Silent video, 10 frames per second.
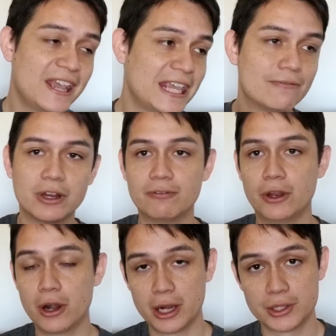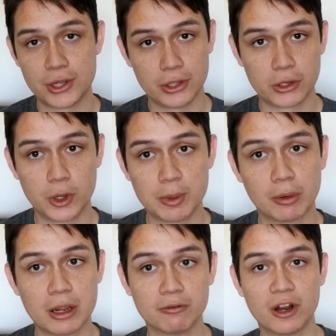even if they're not necessarily going to be
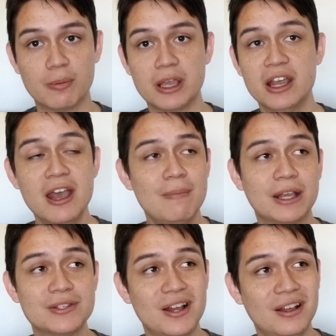right in front of me, because